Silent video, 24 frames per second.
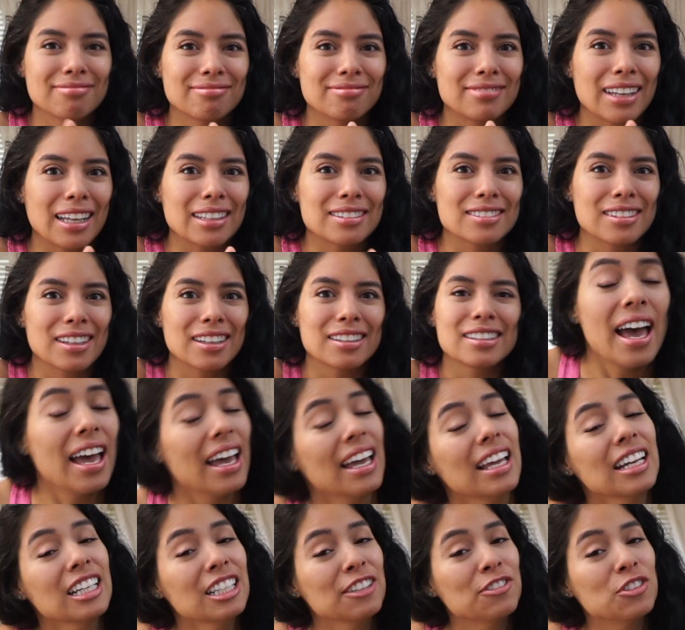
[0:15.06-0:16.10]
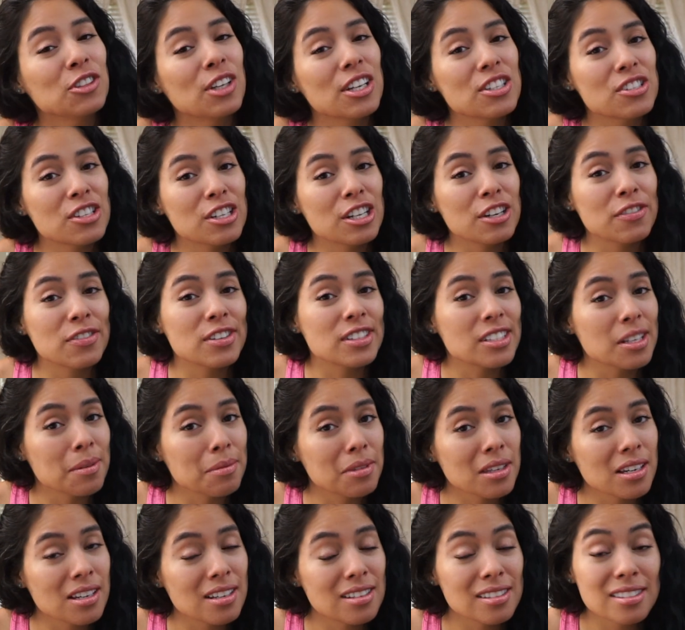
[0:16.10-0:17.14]
That's it. And if you guys are here for
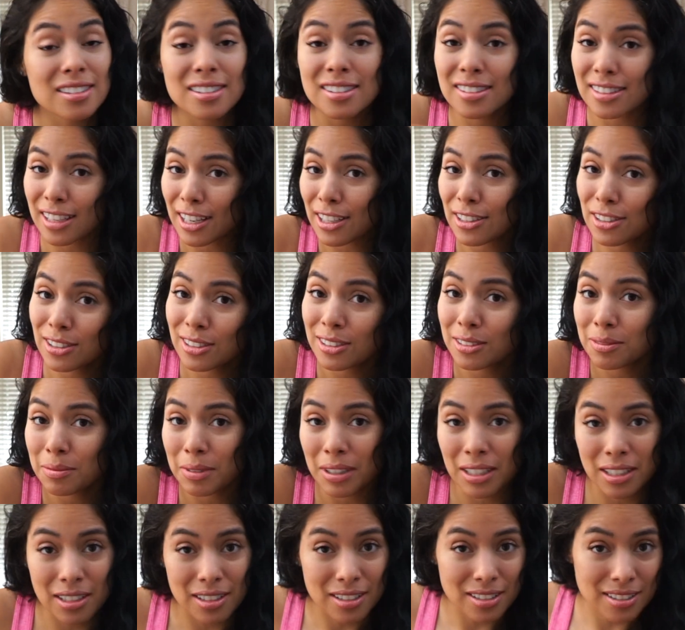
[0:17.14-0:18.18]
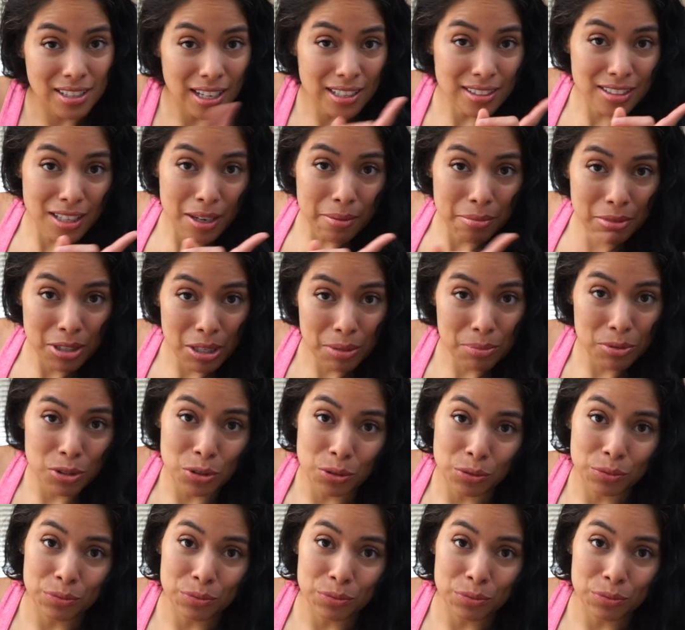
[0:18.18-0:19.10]
something else, stay tuned because that's coming up too.